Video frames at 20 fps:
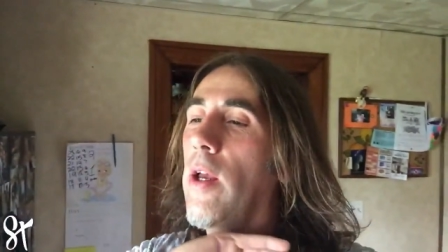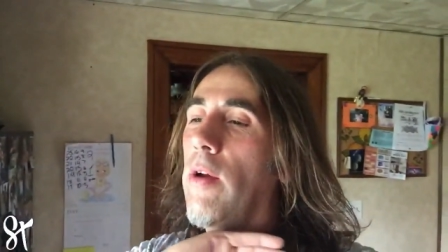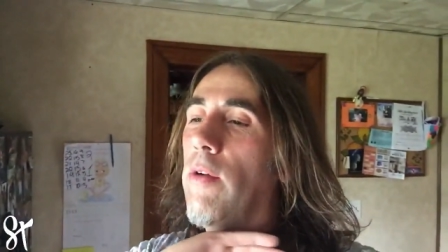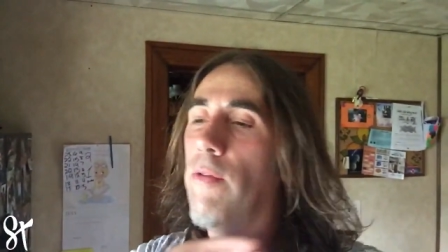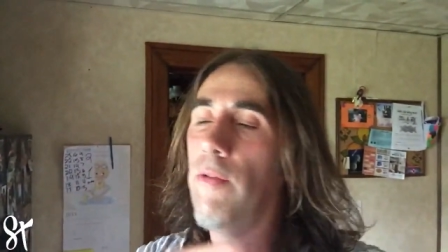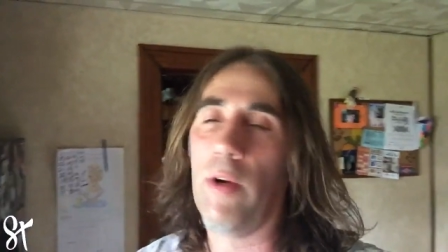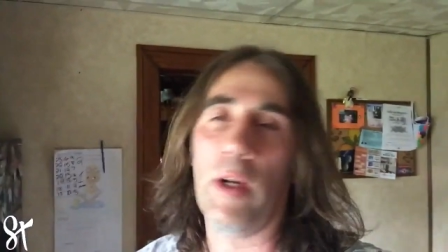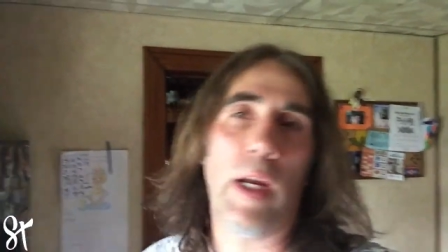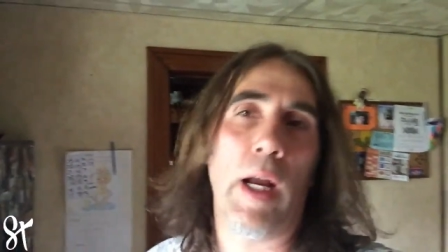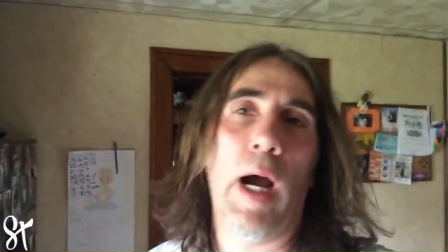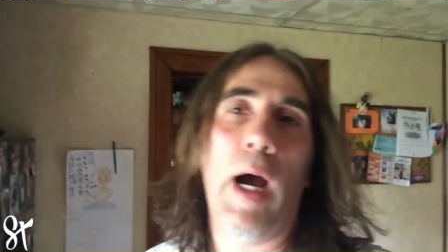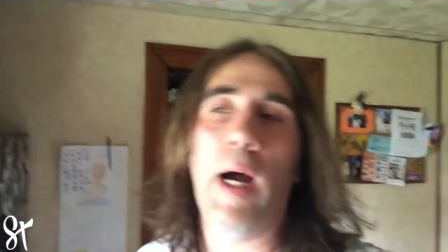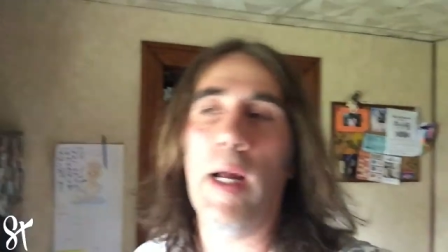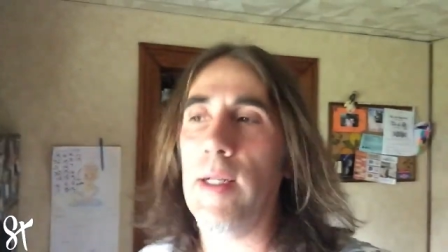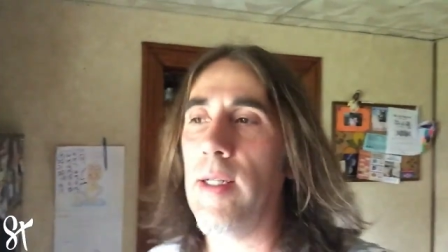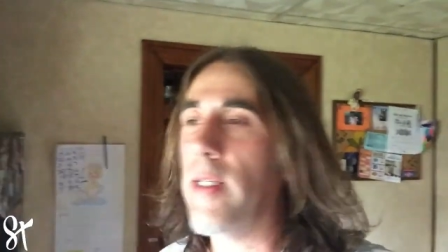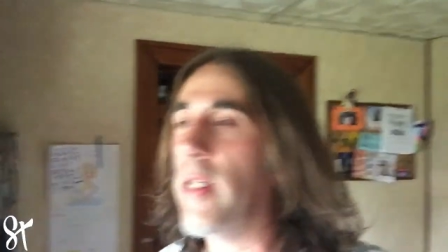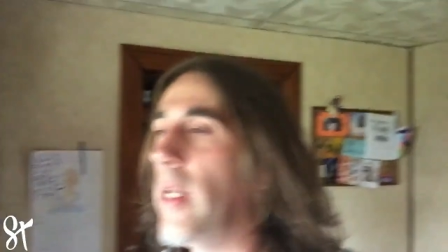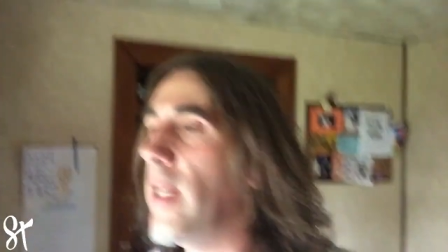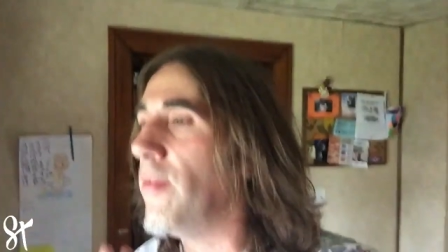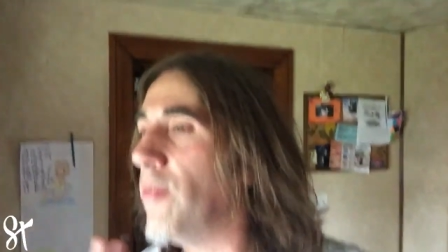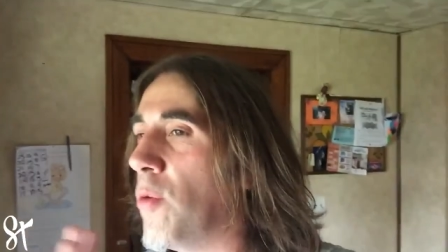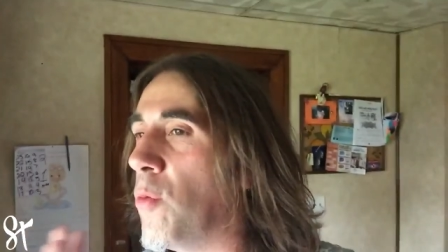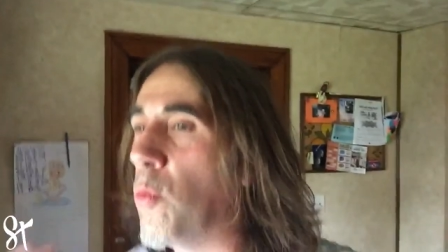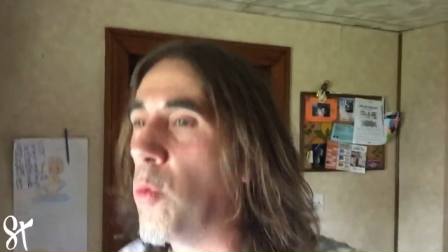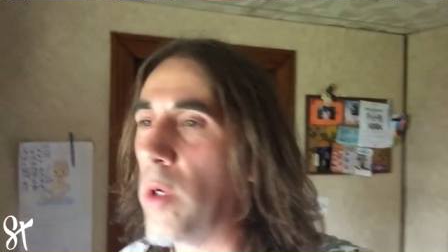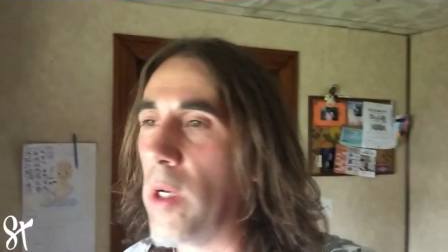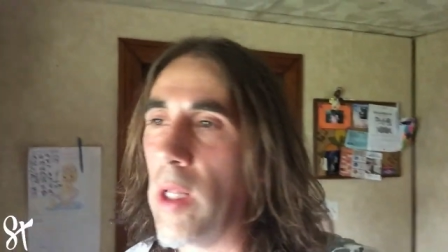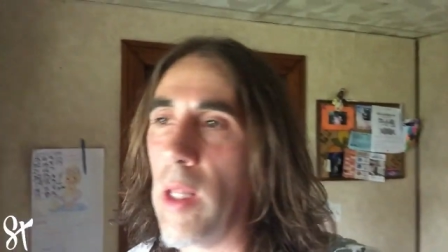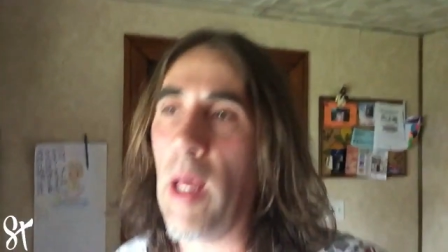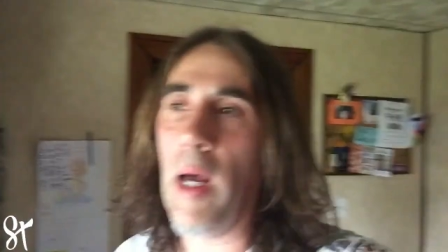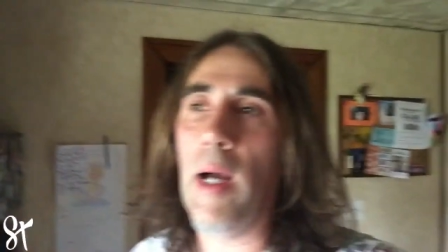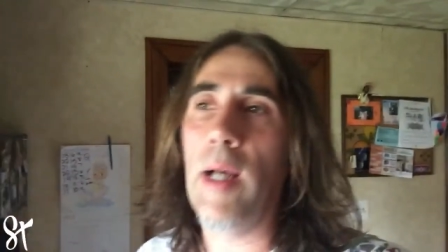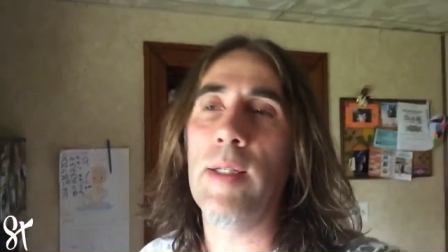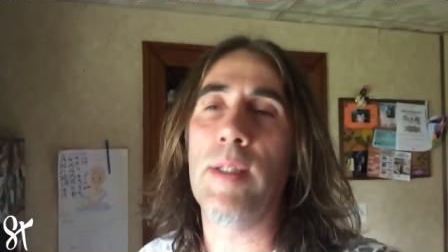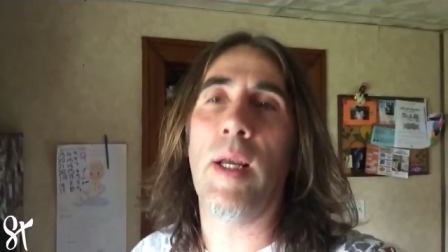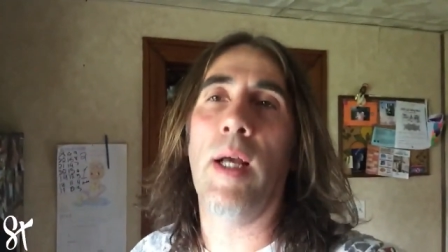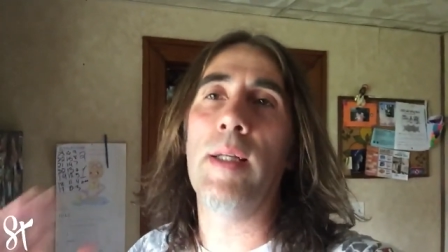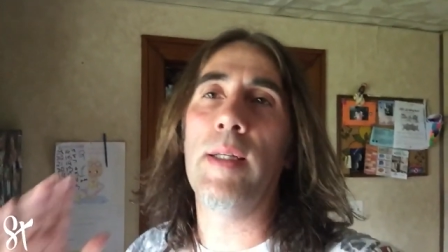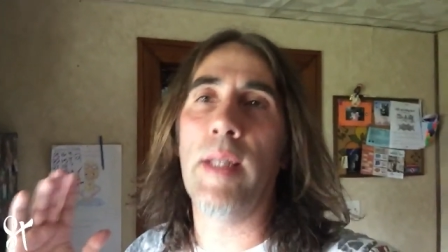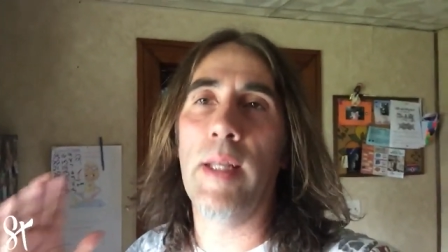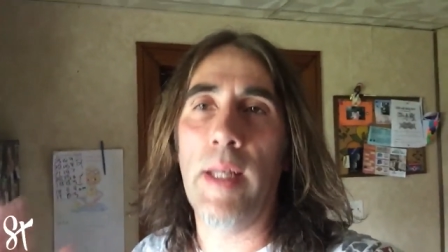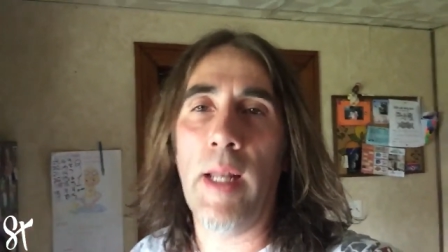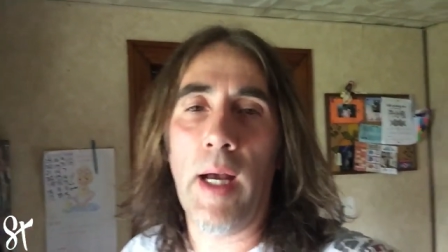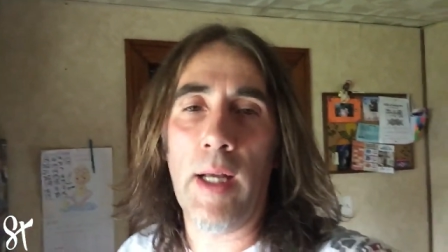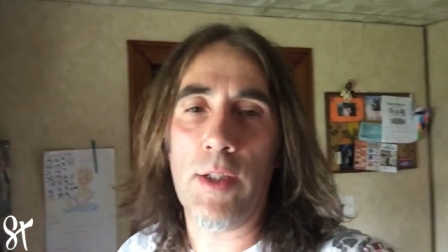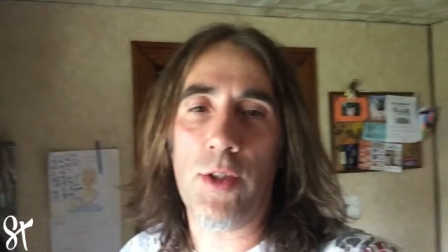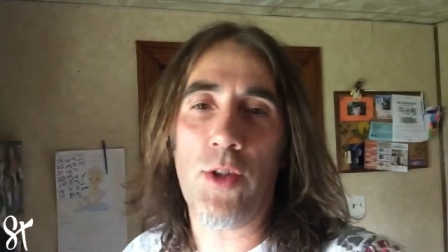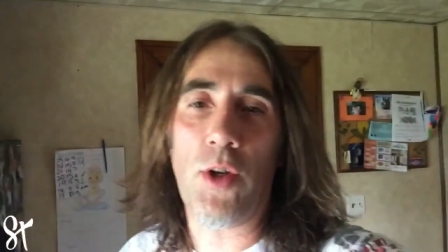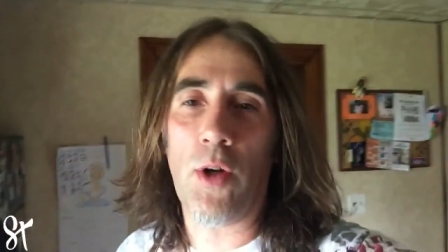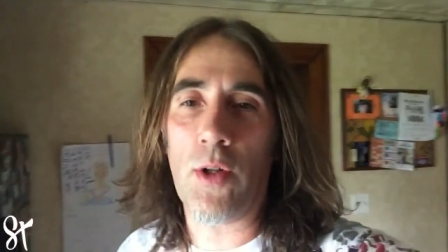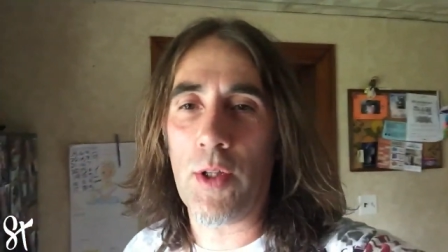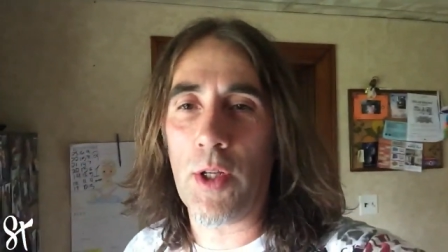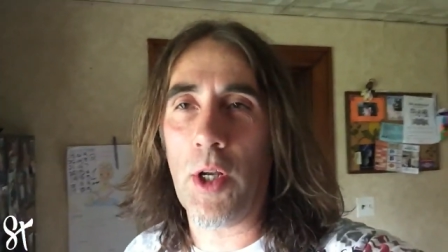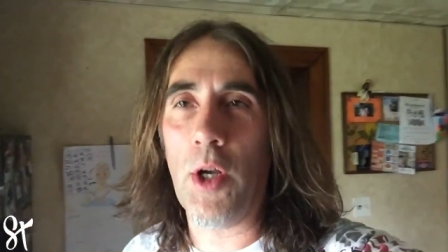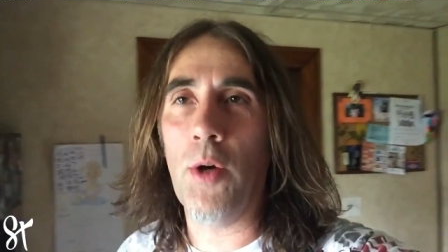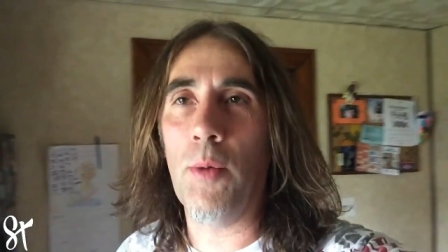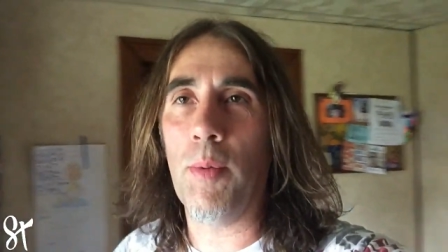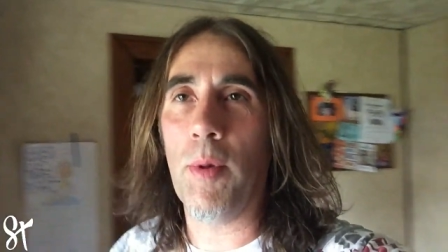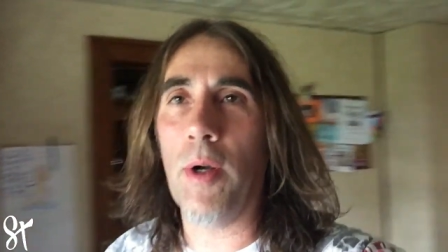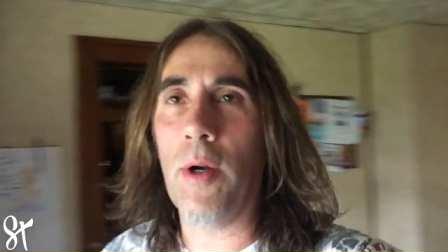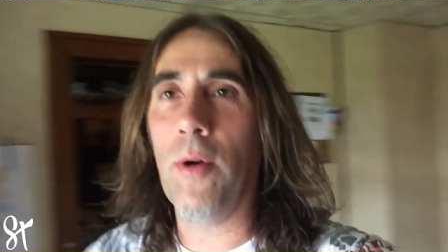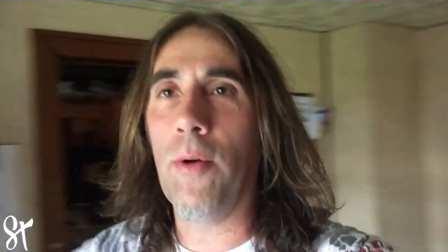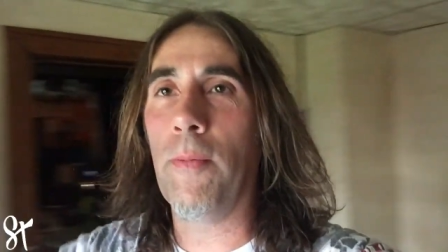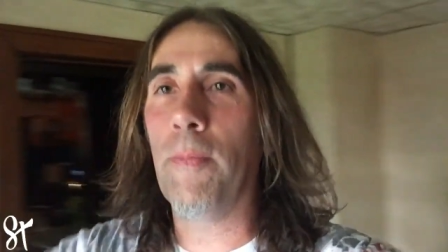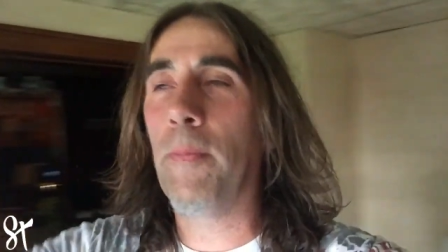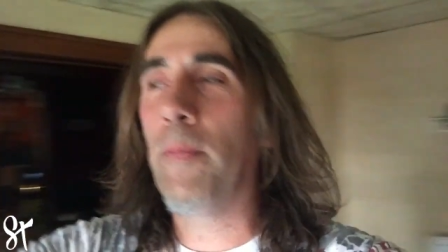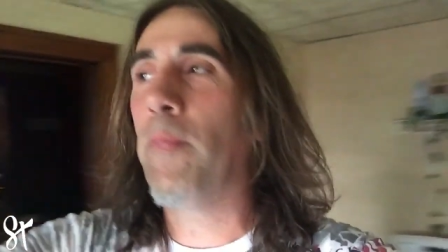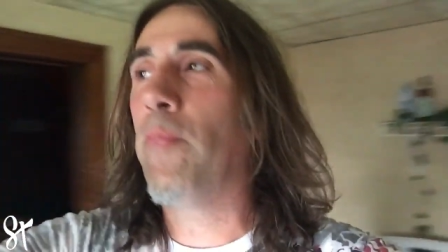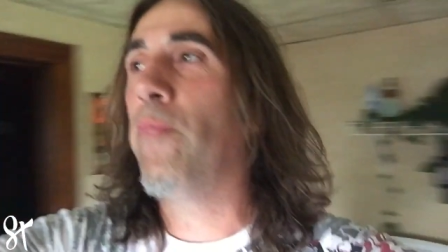forgot, didn't even realize I did not start the GoPro.